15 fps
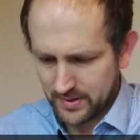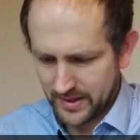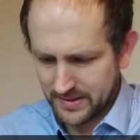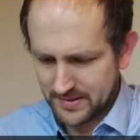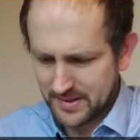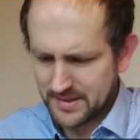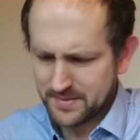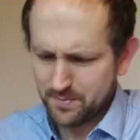
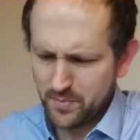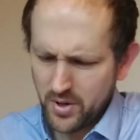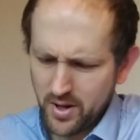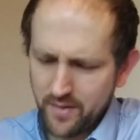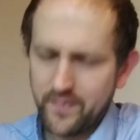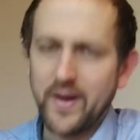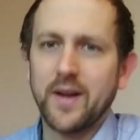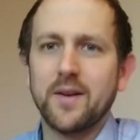It's this
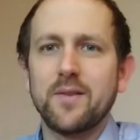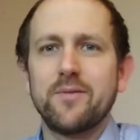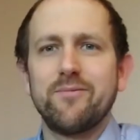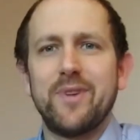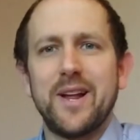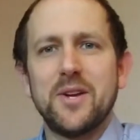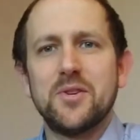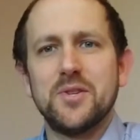perfect
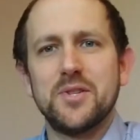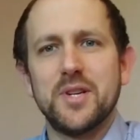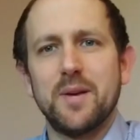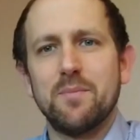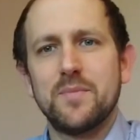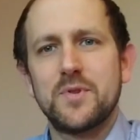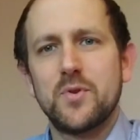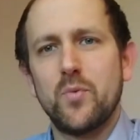
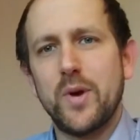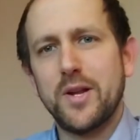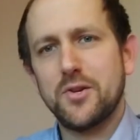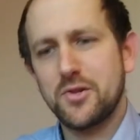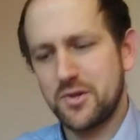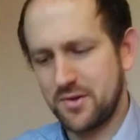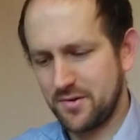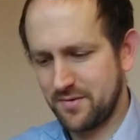relationship to
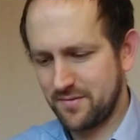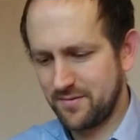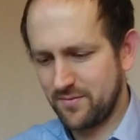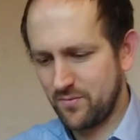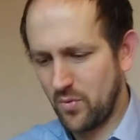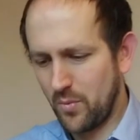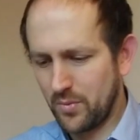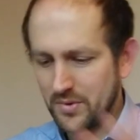which
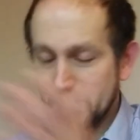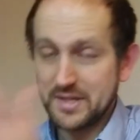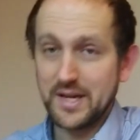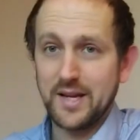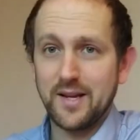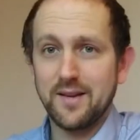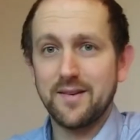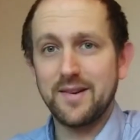what we'll
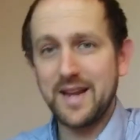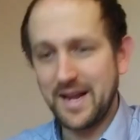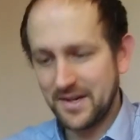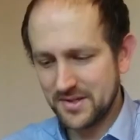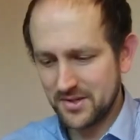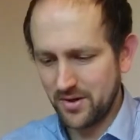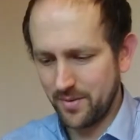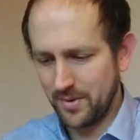see
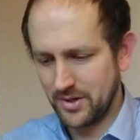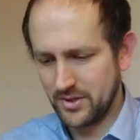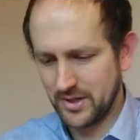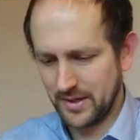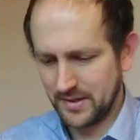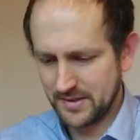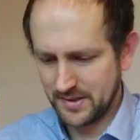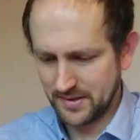next time in
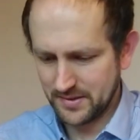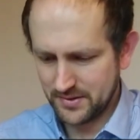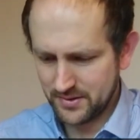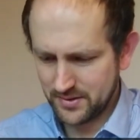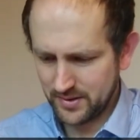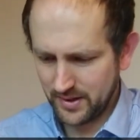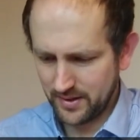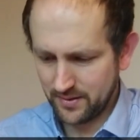Genesis,
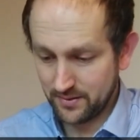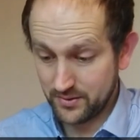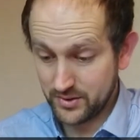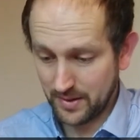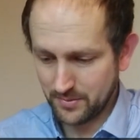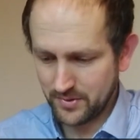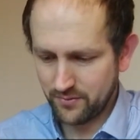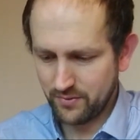in
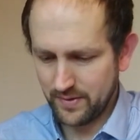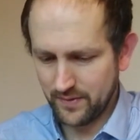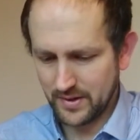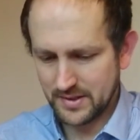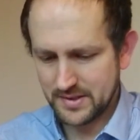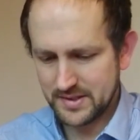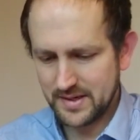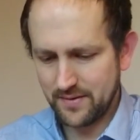chapter 3,
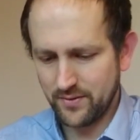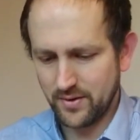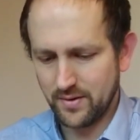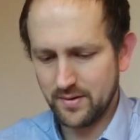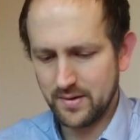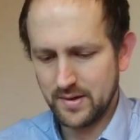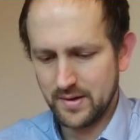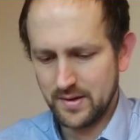verse
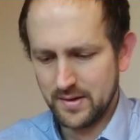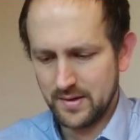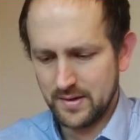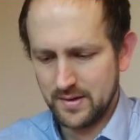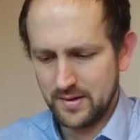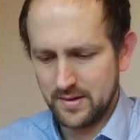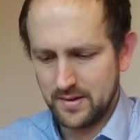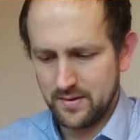7,
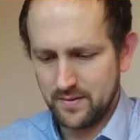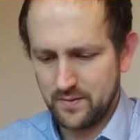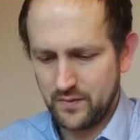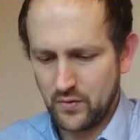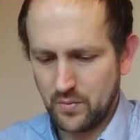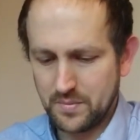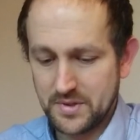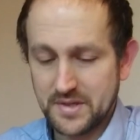
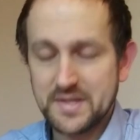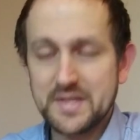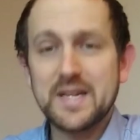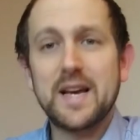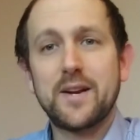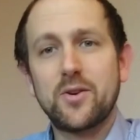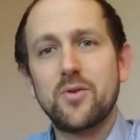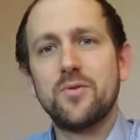forms a
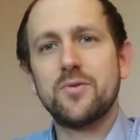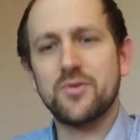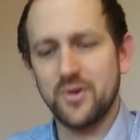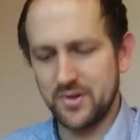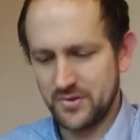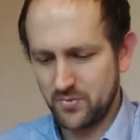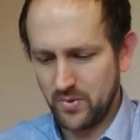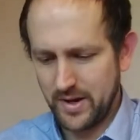sad
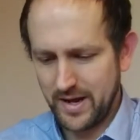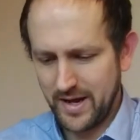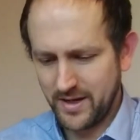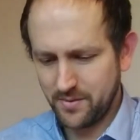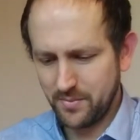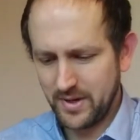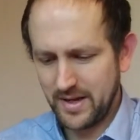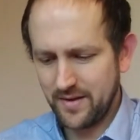contrast where
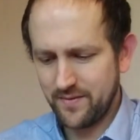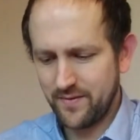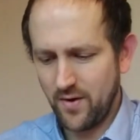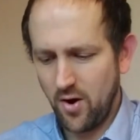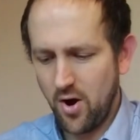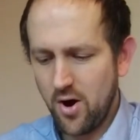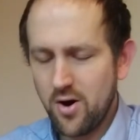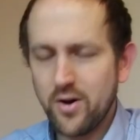Adam and Eve
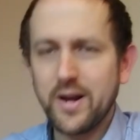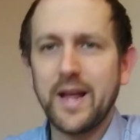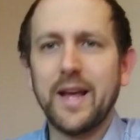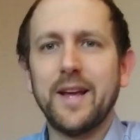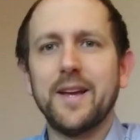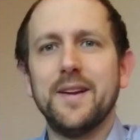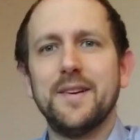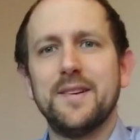are
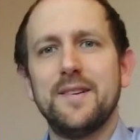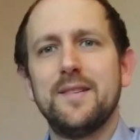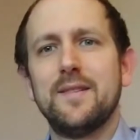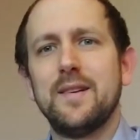naked,